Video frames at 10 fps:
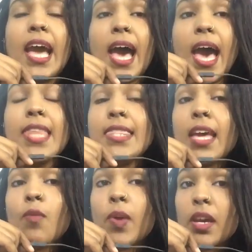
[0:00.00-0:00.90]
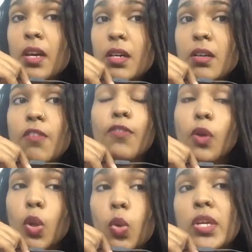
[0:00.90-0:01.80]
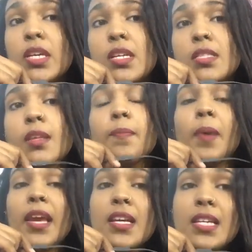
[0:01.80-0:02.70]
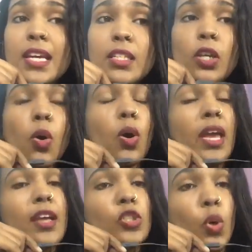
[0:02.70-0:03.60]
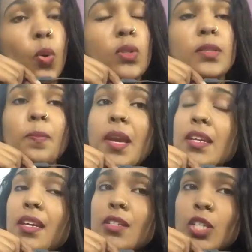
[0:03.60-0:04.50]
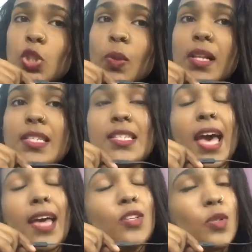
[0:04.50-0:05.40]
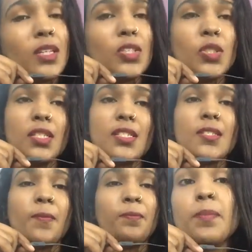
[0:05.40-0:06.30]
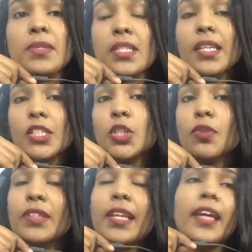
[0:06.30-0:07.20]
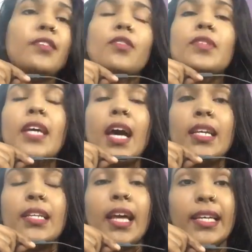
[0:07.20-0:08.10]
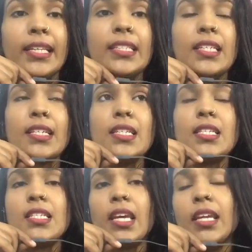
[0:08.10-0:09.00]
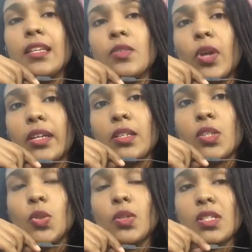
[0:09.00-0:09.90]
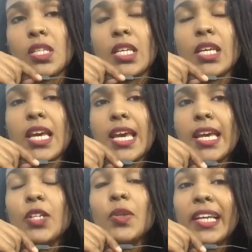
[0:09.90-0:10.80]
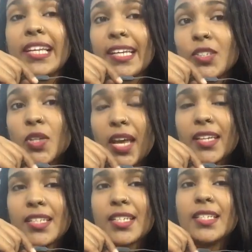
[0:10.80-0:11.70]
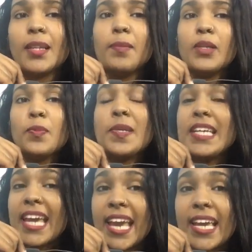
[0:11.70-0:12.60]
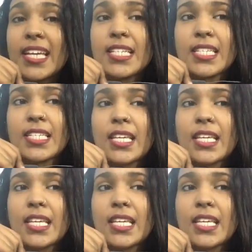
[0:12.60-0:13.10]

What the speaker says: and they were following the age-old pagan rituals and traditions. The presentation of the life of the Aran Islanders in Riders to the Sea, it really attracted W.B. Yeats,